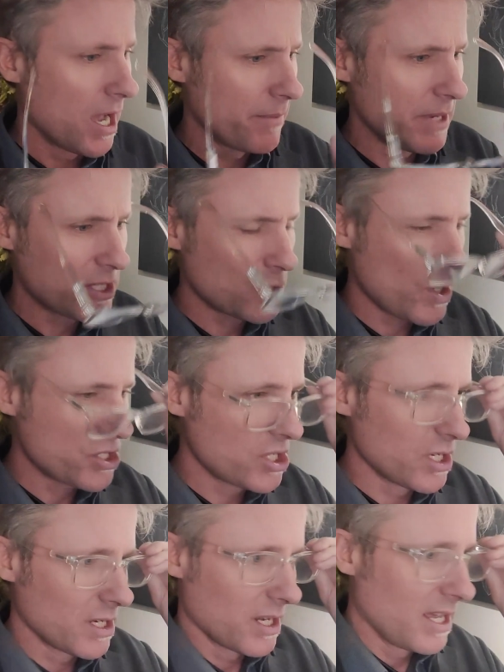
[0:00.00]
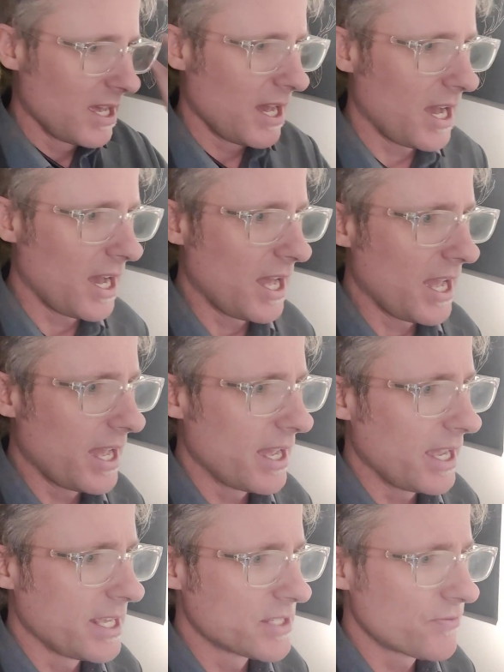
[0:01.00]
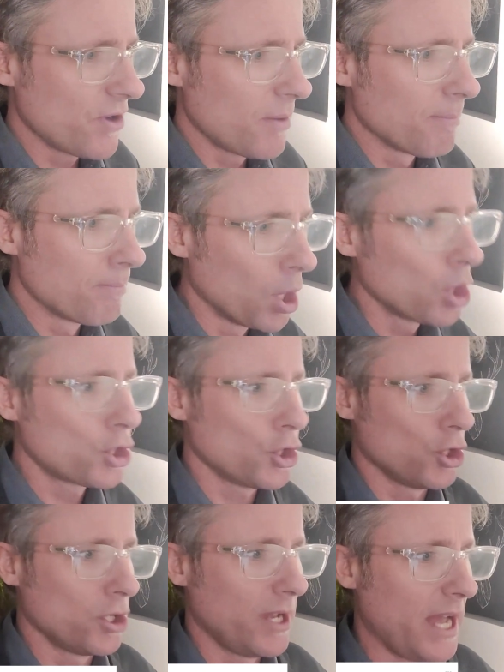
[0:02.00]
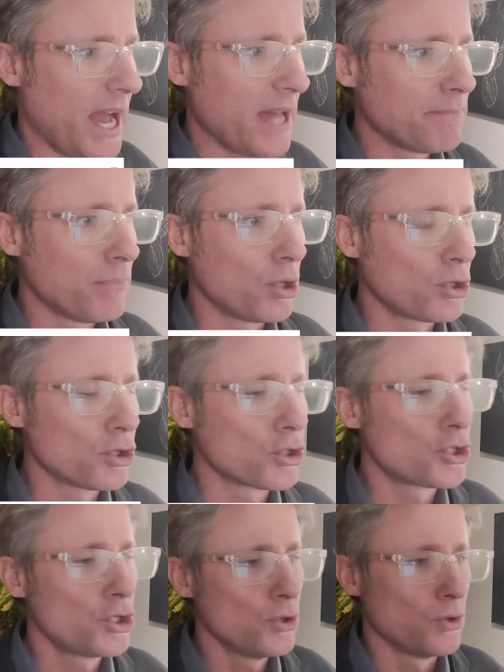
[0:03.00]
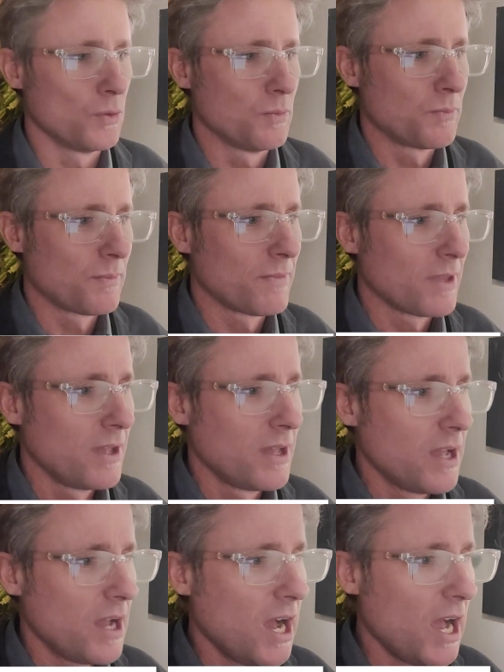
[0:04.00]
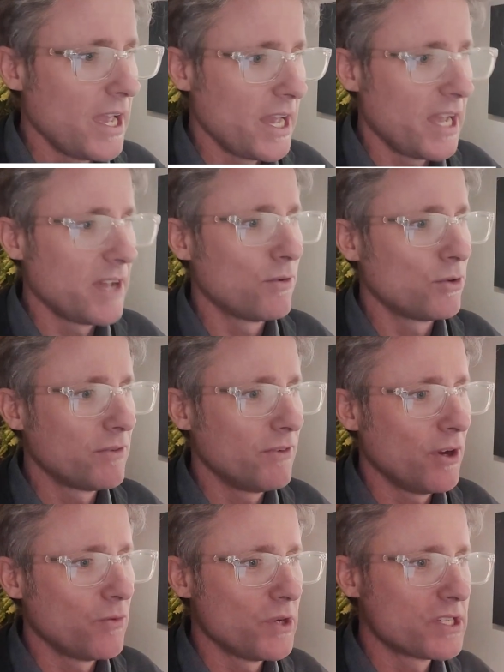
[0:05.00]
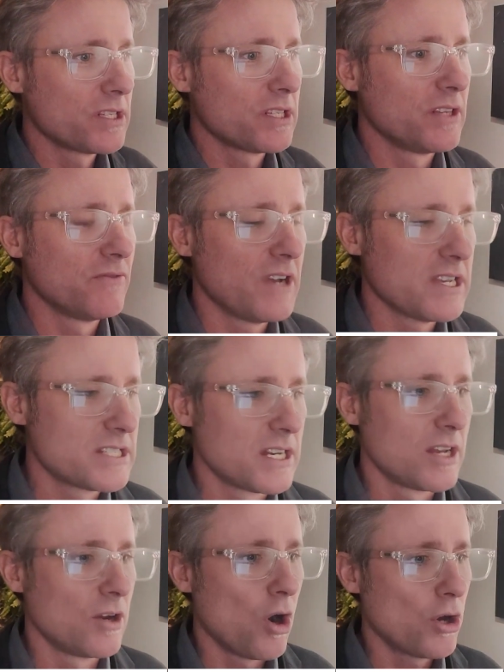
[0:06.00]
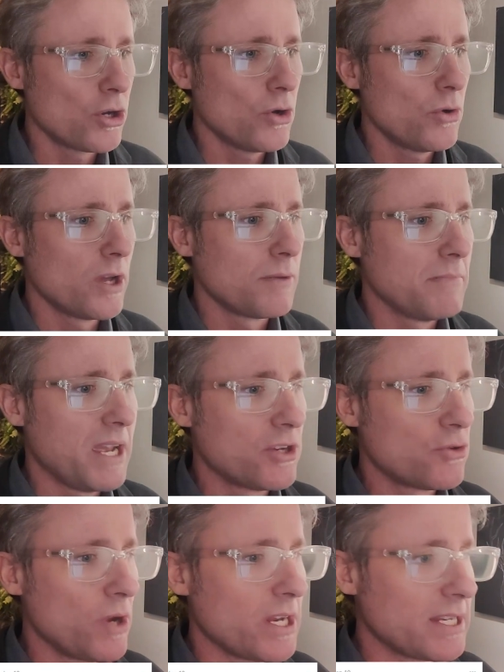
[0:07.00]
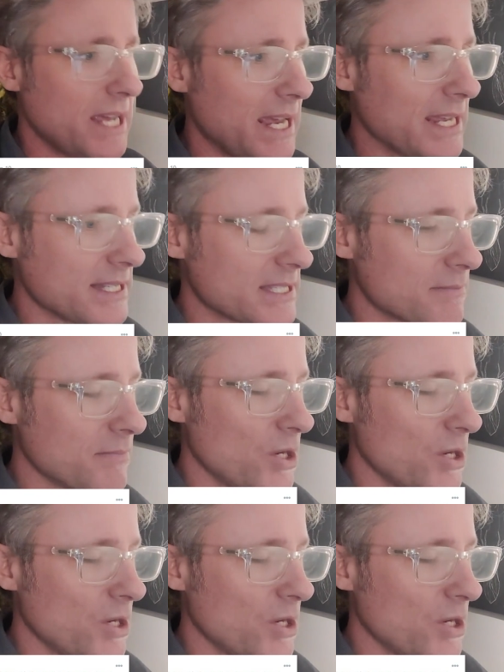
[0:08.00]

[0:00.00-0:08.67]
Next question is from Bulker, at Bulker2. Hi, I have only very recently invested in Argo and made great gains.